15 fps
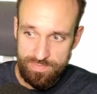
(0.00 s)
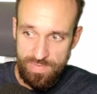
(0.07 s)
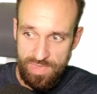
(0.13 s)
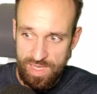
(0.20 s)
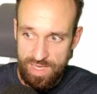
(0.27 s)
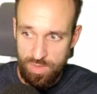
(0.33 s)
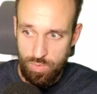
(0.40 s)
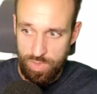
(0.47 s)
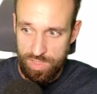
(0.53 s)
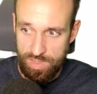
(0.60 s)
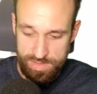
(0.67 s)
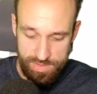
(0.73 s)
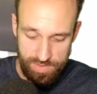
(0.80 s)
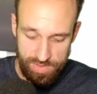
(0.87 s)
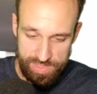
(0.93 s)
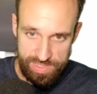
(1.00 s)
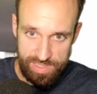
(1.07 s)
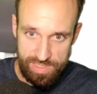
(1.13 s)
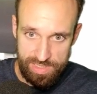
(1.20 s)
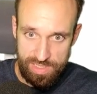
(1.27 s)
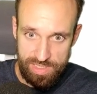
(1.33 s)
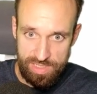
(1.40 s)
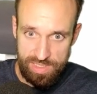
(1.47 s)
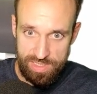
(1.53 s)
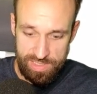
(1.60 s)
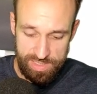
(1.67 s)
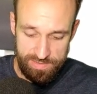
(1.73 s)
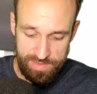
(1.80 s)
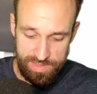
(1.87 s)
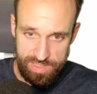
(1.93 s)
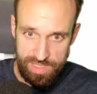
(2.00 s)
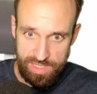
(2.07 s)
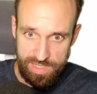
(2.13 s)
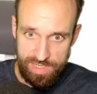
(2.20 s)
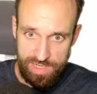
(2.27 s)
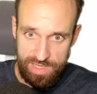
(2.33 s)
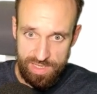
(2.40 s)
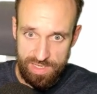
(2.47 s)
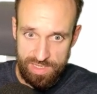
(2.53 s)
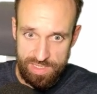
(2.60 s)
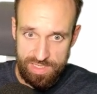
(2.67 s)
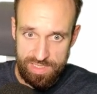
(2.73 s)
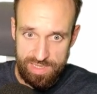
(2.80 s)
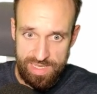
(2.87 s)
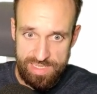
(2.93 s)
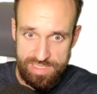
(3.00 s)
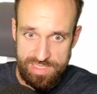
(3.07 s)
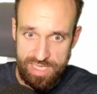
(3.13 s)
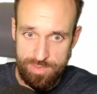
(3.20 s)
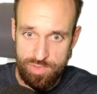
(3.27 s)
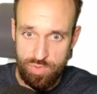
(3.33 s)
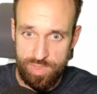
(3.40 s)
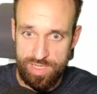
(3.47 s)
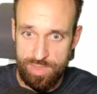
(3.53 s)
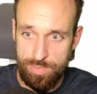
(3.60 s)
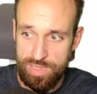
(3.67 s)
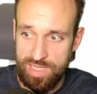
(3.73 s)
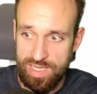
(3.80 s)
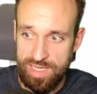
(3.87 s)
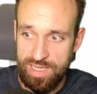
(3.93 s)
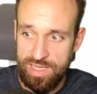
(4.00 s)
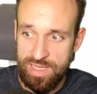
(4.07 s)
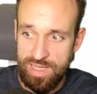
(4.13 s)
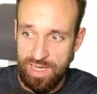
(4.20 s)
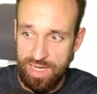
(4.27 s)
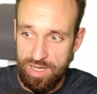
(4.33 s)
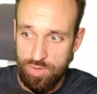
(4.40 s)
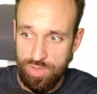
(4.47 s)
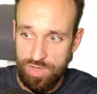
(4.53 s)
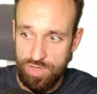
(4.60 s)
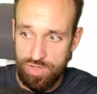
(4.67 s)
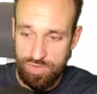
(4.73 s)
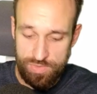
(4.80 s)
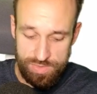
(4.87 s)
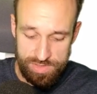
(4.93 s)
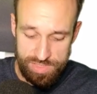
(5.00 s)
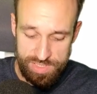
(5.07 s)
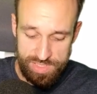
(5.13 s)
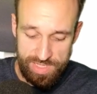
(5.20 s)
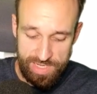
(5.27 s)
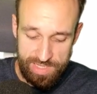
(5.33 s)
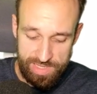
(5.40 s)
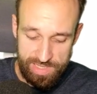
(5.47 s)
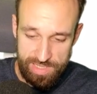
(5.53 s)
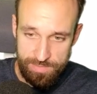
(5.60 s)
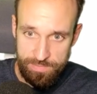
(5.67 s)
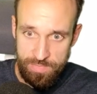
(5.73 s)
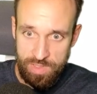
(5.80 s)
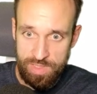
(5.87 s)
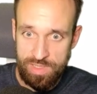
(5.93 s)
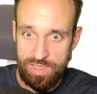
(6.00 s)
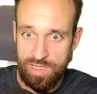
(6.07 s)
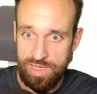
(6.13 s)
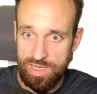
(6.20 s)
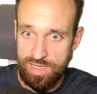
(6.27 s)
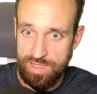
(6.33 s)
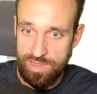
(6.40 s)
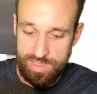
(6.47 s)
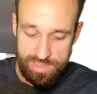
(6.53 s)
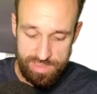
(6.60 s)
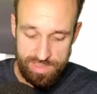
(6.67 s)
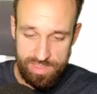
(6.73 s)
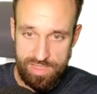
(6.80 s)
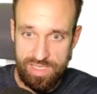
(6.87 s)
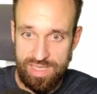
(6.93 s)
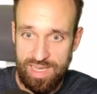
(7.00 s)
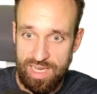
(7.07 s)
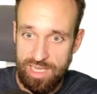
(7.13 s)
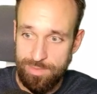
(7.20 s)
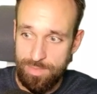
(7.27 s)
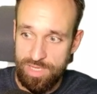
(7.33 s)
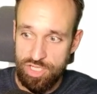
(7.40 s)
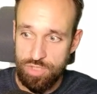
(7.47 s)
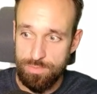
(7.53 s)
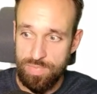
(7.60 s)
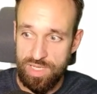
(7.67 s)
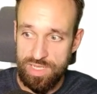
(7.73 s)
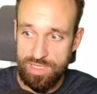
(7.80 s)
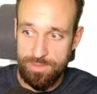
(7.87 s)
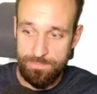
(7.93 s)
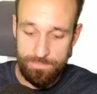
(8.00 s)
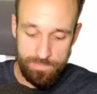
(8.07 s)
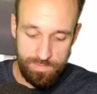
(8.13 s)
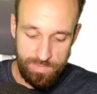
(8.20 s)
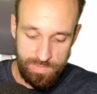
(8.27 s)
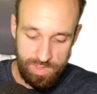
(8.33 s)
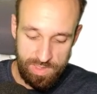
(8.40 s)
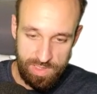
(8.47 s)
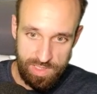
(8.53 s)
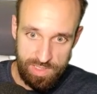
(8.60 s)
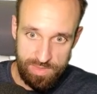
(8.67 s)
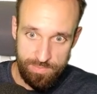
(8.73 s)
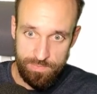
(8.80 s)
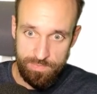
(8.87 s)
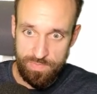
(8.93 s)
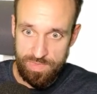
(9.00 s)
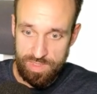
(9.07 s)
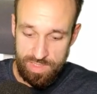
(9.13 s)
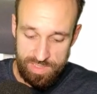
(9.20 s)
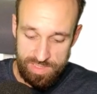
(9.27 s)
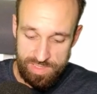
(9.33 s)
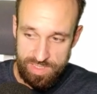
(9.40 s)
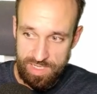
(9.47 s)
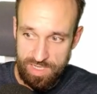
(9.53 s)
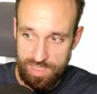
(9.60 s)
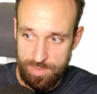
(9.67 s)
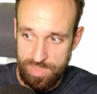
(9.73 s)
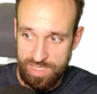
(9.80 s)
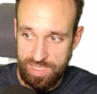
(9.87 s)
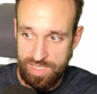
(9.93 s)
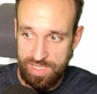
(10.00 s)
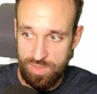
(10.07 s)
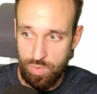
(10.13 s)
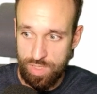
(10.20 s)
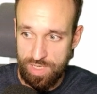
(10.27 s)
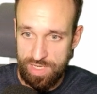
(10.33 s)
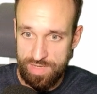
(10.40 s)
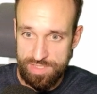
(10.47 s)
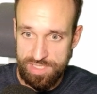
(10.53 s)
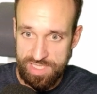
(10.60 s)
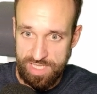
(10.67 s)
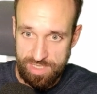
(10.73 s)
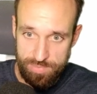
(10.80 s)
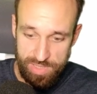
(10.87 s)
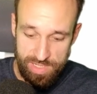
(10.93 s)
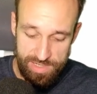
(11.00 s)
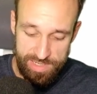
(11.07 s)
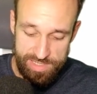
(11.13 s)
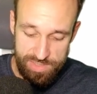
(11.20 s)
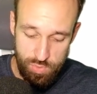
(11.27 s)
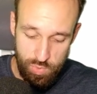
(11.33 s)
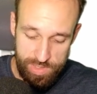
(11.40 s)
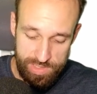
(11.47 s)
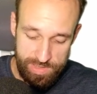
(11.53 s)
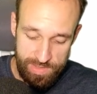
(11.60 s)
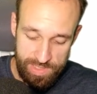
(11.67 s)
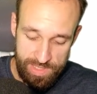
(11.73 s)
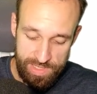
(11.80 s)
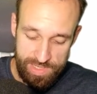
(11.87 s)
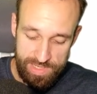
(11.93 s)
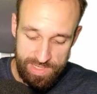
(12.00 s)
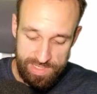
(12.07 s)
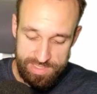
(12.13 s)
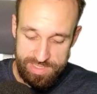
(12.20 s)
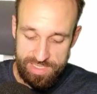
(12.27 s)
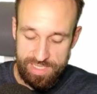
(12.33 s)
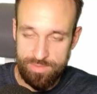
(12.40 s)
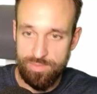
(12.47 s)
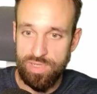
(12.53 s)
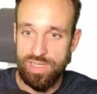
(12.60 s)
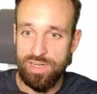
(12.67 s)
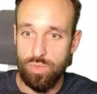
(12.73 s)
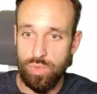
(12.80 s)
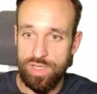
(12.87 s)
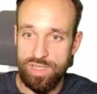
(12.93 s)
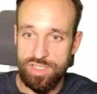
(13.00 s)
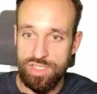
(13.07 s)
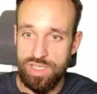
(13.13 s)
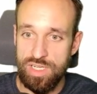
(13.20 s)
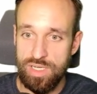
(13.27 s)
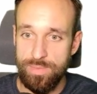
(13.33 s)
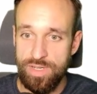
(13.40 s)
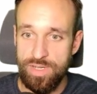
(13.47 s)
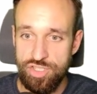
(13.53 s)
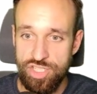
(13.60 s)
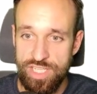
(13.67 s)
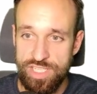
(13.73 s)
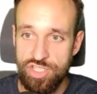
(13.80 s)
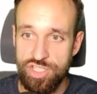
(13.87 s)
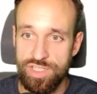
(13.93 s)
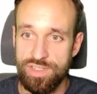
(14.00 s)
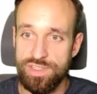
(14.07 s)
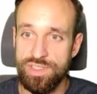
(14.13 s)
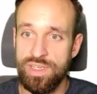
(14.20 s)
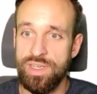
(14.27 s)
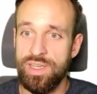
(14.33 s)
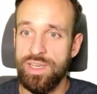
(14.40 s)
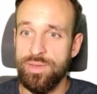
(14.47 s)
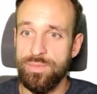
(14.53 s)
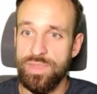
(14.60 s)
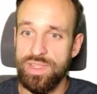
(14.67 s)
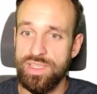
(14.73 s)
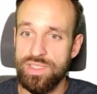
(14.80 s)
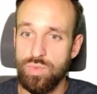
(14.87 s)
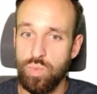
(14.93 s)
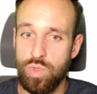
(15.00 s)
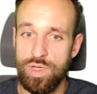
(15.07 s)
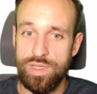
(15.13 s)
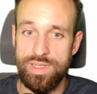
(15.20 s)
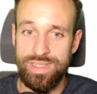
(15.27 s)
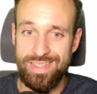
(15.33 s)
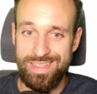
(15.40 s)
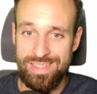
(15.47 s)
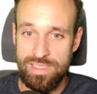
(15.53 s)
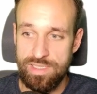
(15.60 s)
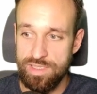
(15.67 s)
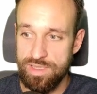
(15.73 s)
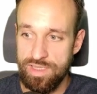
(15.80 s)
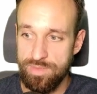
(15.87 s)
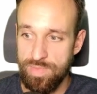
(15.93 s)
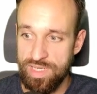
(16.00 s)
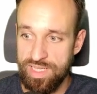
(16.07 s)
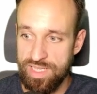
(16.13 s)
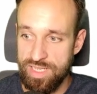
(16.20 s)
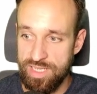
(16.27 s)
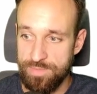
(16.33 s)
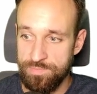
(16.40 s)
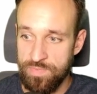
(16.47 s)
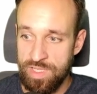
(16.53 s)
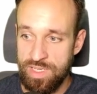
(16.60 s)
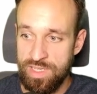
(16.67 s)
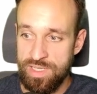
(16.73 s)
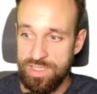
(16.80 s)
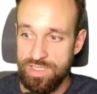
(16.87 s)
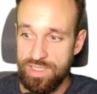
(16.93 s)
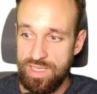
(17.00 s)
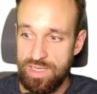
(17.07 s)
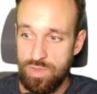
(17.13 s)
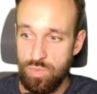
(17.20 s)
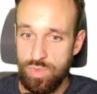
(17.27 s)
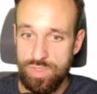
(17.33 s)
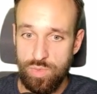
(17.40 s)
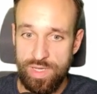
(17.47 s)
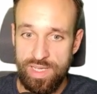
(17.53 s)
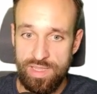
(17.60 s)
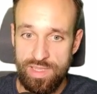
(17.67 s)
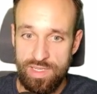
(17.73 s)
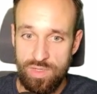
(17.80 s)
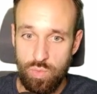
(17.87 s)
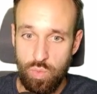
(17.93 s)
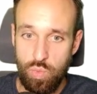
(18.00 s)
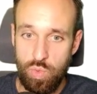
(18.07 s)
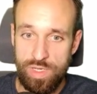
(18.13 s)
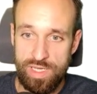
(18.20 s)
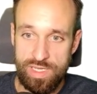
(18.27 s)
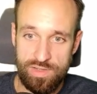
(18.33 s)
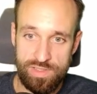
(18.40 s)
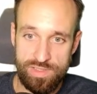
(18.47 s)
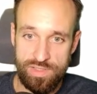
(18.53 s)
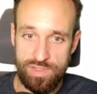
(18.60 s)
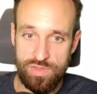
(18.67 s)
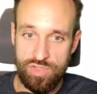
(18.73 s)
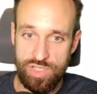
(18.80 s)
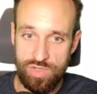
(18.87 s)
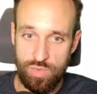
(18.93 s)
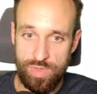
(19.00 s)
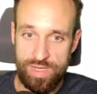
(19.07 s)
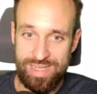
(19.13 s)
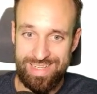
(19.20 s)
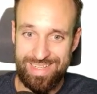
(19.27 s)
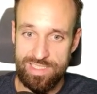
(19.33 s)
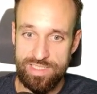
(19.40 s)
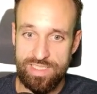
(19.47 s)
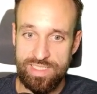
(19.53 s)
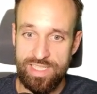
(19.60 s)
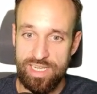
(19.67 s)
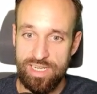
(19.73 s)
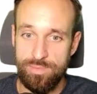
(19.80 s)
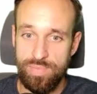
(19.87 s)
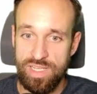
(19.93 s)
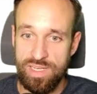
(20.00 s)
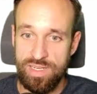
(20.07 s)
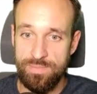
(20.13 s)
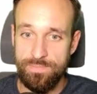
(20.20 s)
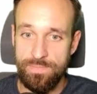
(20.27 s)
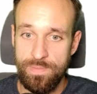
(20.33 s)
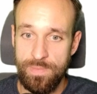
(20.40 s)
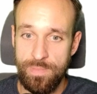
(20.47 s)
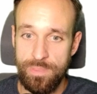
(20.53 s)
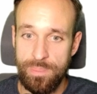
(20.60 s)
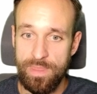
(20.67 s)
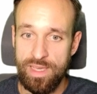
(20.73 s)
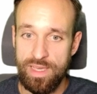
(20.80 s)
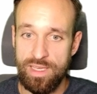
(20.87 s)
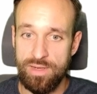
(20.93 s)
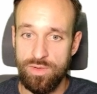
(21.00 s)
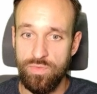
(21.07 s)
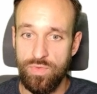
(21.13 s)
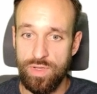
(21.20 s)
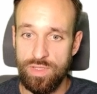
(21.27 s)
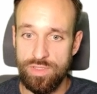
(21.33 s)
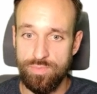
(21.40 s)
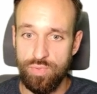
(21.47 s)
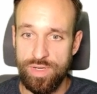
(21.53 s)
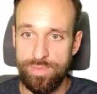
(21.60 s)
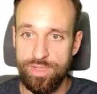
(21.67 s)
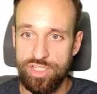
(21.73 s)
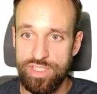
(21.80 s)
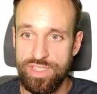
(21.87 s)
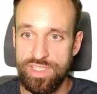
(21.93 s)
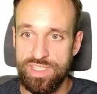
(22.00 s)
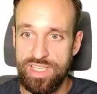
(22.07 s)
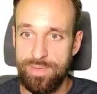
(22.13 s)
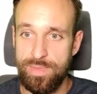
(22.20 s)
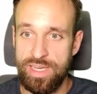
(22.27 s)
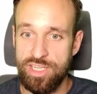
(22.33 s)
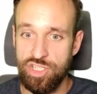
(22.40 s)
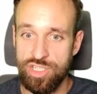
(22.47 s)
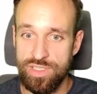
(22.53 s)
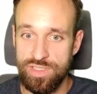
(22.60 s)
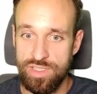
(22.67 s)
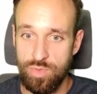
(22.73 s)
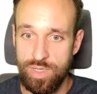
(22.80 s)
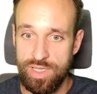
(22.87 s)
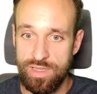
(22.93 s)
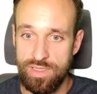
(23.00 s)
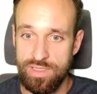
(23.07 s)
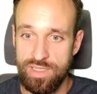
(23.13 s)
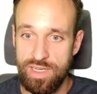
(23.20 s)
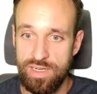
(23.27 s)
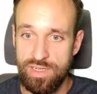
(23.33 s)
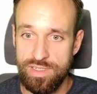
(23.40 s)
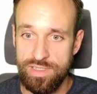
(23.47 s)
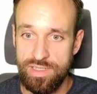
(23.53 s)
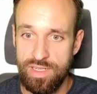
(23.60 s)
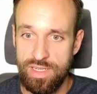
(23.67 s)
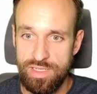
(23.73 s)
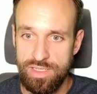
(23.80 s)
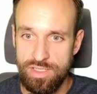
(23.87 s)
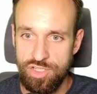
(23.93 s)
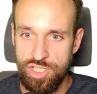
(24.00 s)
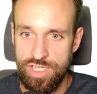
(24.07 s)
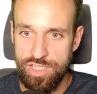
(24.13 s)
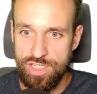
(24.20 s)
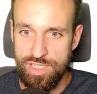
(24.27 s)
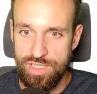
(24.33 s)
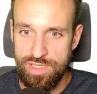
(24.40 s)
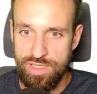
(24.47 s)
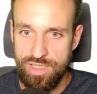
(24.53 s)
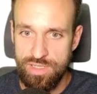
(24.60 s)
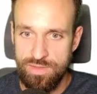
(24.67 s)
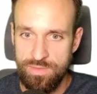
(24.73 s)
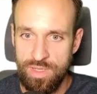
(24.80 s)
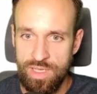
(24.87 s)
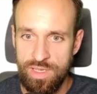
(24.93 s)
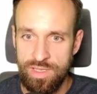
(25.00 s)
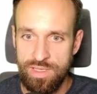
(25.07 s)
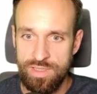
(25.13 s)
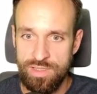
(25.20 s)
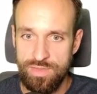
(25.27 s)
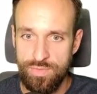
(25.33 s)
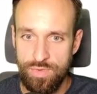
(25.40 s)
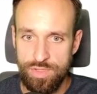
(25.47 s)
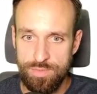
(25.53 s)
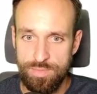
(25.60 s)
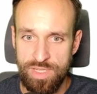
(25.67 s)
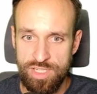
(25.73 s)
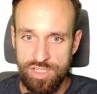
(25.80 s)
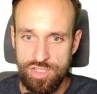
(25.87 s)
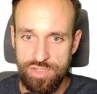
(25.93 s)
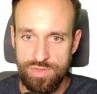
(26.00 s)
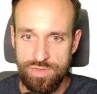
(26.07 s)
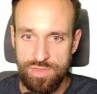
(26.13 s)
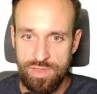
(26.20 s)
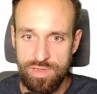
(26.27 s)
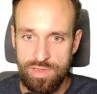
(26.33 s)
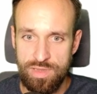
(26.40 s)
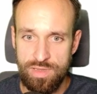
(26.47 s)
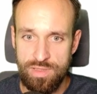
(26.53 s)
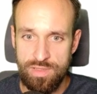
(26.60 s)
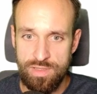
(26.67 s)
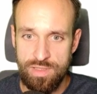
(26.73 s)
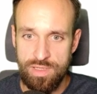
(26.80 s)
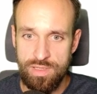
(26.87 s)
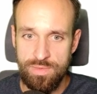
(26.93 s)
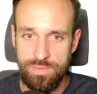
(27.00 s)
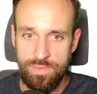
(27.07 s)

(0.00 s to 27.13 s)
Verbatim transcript: And we're also gonna give it another class name so we can apply our own styling. This is the unmatched button. As I said in the beginning, we're gonna have a second part as well. In that second part, we're gonna talk about gestures. This one is the beginning. So then once we got that, we can also generate a second button that follows pretty much the same action. So we got this heart. Did I change anything? The first button should look